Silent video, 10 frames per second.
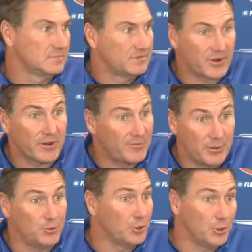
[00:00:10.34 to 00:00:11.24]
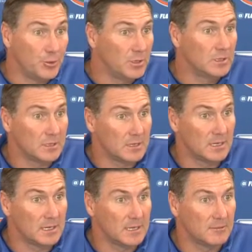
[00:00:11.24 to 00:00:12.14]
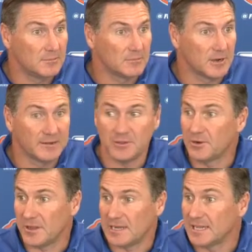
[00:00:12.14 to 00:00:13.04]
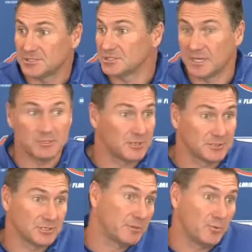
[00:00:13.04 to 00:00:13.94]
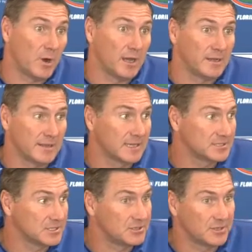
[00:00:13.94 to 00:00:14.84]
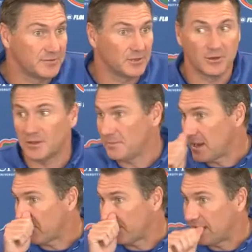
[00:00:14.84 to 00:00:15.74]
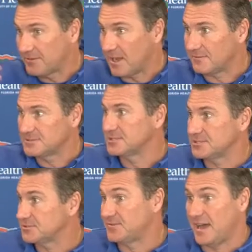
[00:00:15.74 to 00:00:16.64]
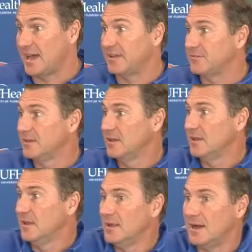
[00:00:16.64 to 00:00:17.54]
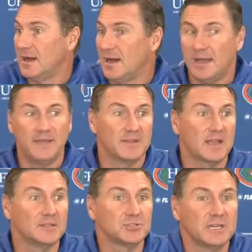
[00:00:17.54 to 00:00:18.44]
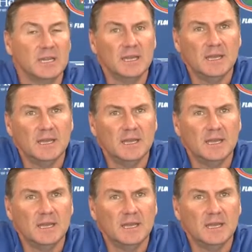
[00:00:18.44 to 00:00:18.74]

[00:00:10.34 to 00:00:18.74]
very few do um, right? If you go to the national championship, there's going to be one that gets to do it. If you go to the Power Five conferences, there's five uh, in the country.